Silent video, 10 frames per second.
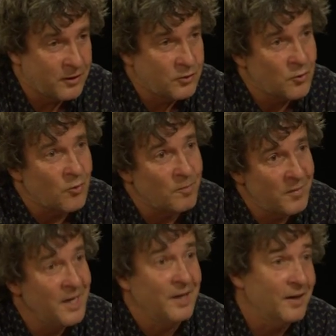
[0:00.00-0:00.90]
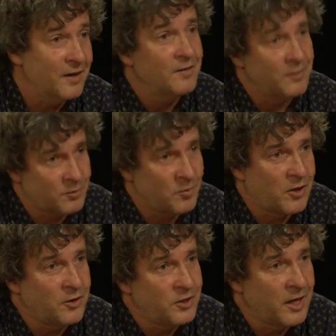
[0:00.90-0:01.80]
that it taught me, this
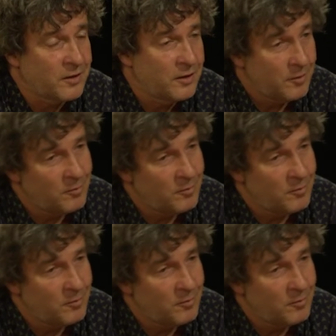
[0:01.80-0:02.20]
project,